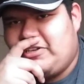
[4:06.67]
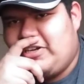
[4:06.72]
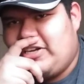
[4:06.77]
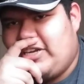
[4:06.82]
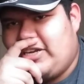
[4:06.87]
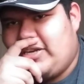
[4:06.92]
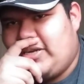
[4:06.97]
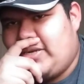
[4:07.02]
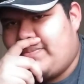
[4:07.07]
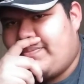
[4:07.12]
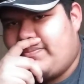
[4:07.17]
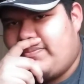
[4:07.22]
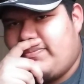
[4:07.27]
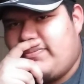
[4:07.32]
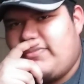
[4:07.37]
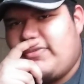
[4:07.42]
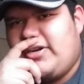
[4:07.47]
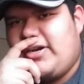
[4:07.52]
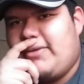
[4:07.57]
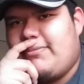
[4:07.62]
I
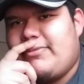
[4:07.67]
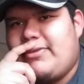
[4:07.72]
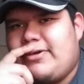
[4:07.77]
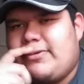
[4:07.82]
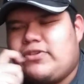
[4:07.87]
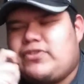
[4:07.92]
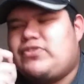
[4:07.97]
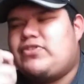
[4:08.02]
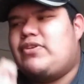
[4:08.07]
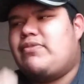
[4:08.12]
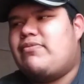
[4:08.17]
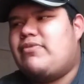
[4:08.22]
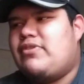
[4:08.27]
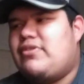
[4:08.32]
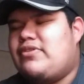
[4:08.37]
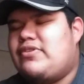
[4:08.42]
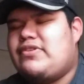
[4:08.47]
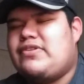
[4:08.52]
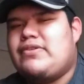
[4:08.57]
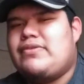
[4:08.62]
upload
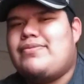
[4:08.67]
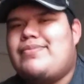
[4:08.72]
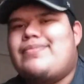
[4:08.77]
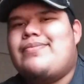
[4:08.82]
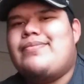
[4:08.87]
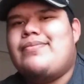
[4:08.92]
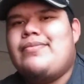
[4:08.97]
something soon.